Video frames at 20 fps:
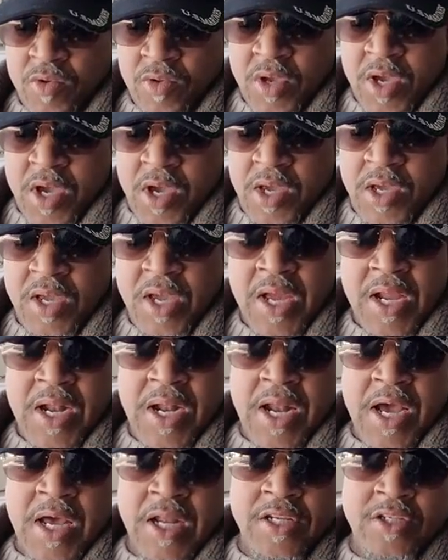Okay,
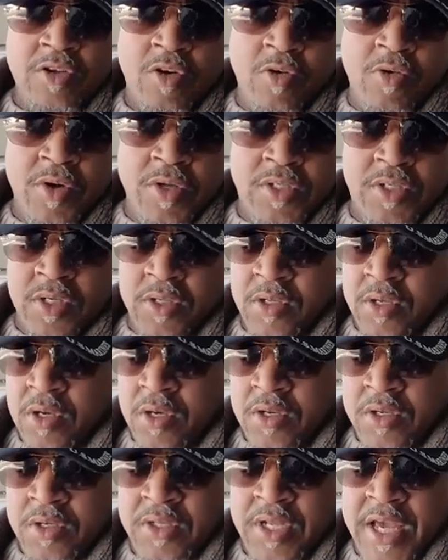now let's go into
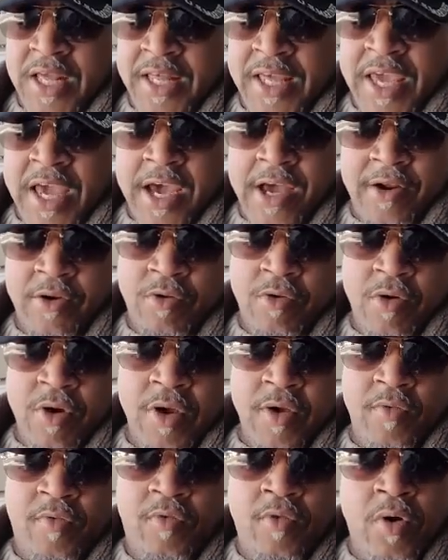the daily
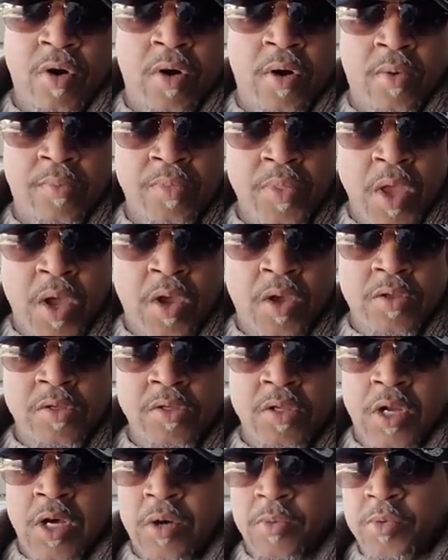category for,
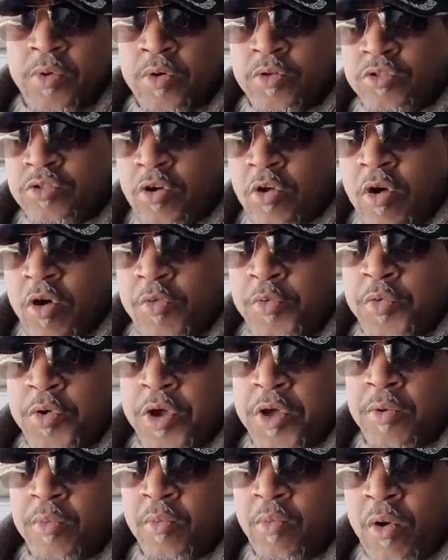we're gonna start off
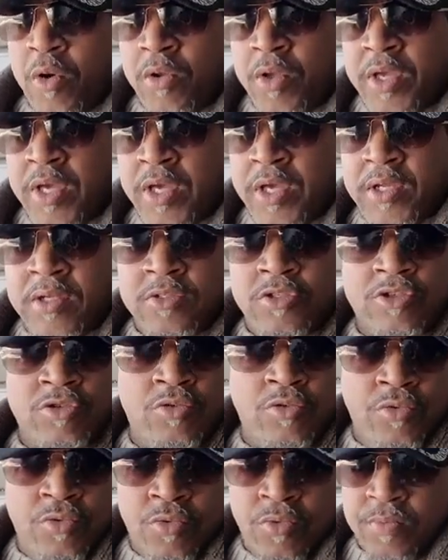with work and
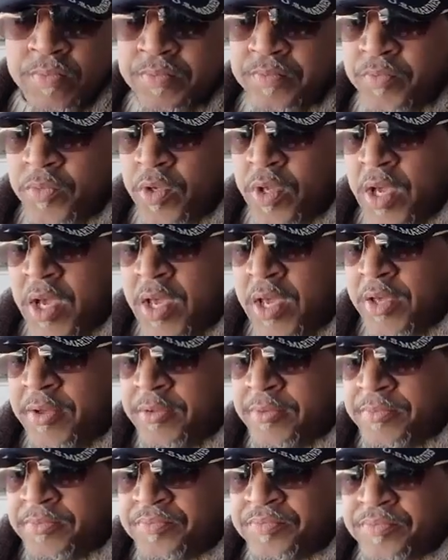school. Okay,
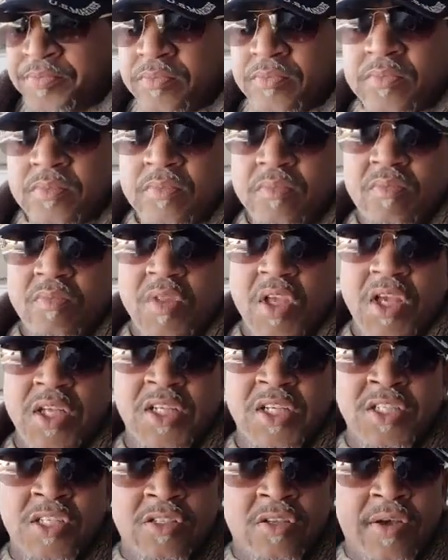
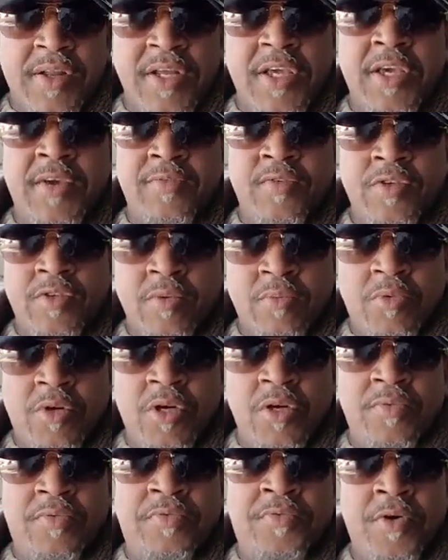this is gonna give you some
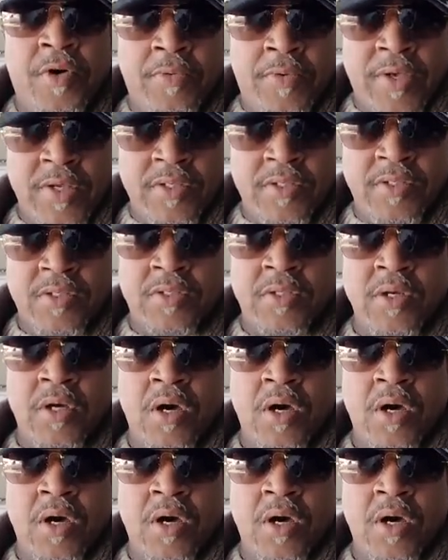good focus.